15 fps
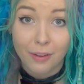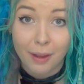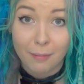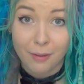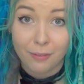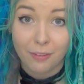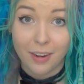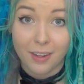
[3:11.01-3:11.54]

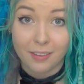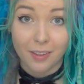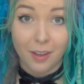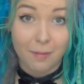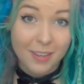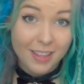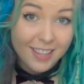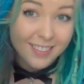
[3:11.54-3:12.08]
family friends
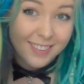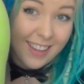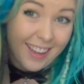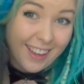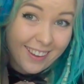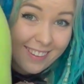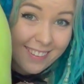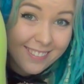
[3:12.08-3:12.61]
got me this
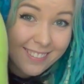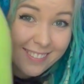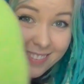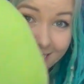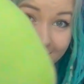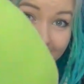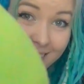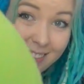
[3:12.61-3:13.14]
guy.
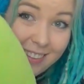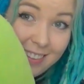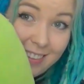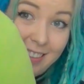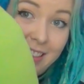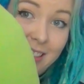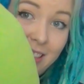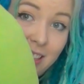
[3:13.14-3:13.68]

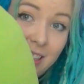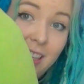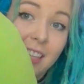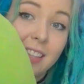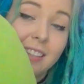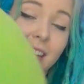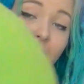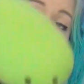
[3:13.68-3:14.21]

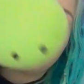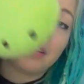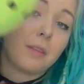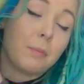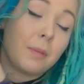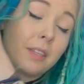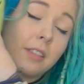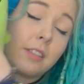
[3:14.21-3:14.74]
His name is
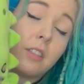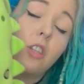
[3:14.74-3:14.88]
Mr.